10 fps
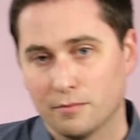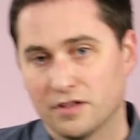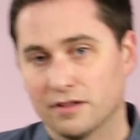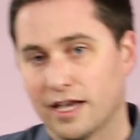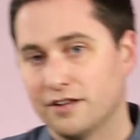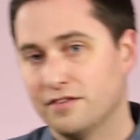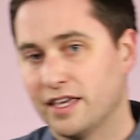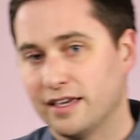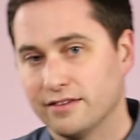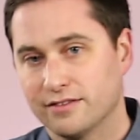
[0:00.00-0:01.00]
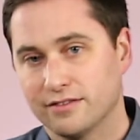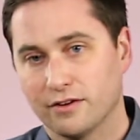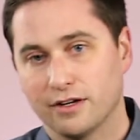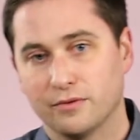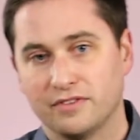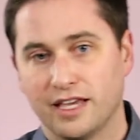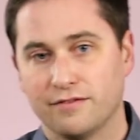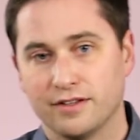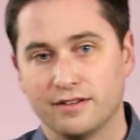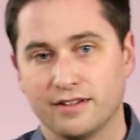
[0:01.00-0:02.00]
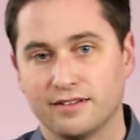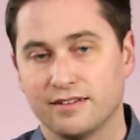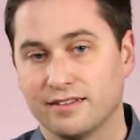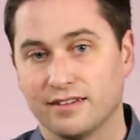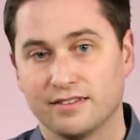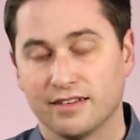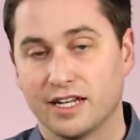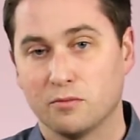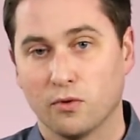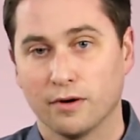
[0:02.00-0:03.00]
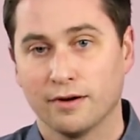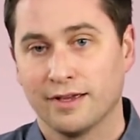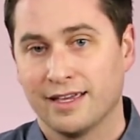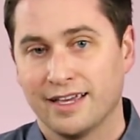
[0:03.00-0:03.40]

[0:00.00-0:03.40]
But the line of kings, starting with David, didn't exist anymore.